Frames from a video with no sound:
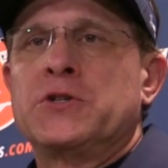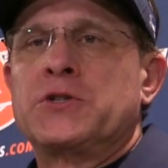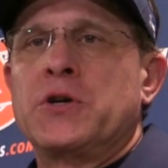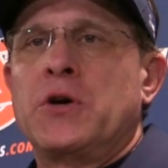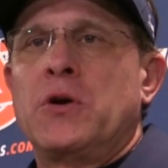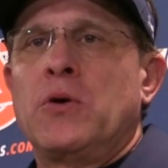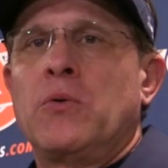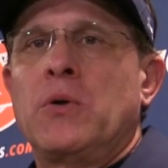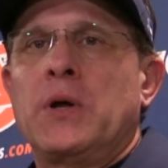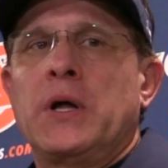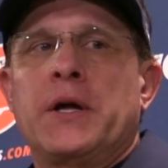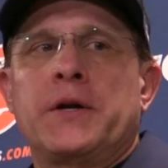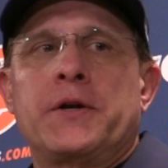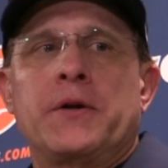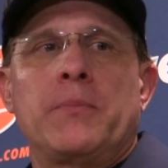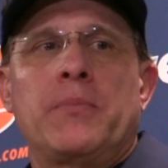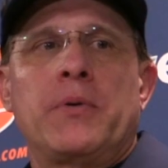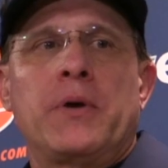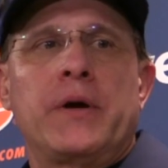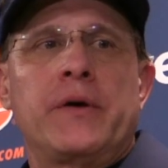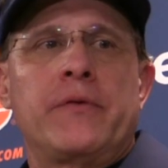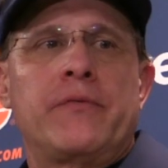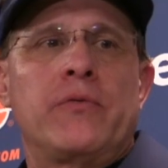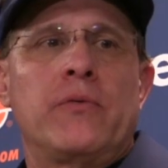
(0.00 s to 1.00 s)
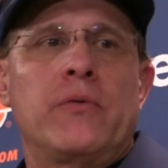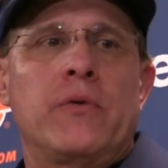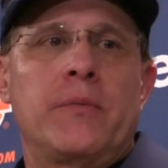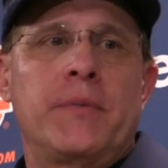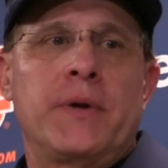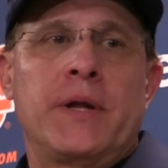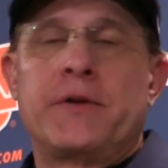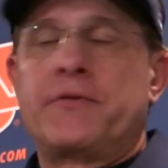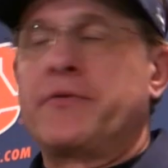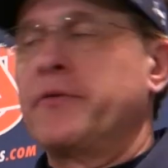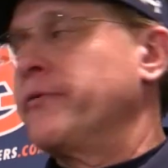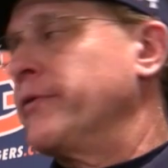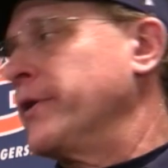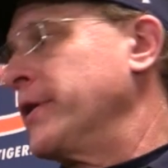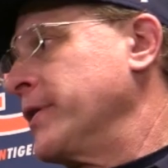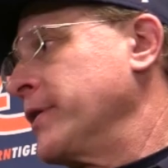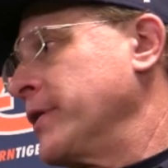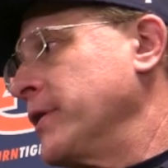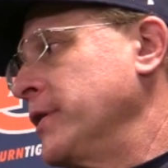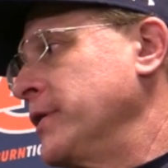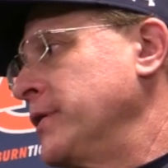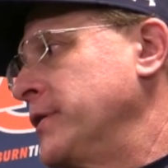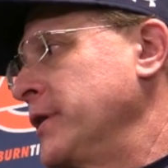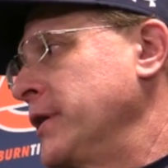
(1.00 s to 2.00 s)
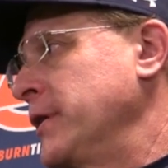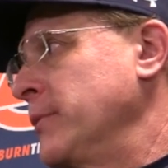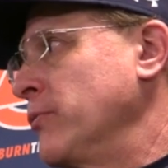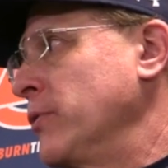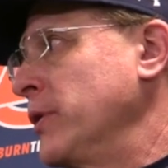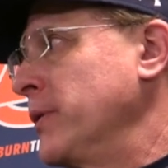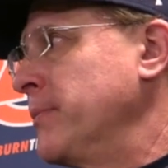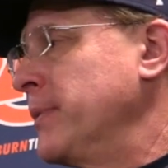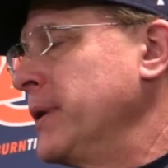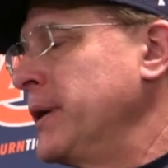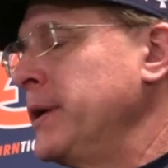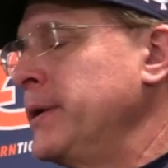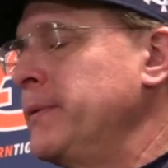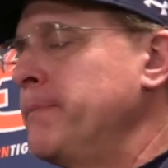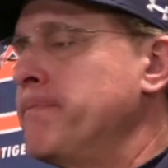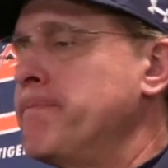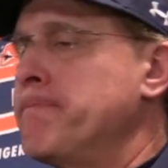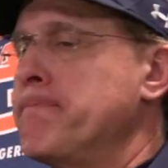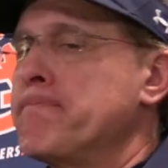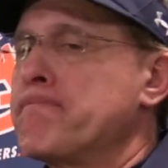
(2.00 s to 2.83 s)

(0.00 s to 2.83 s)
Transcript: There's a whole lot to play for. I mean, that's a very good team we beat.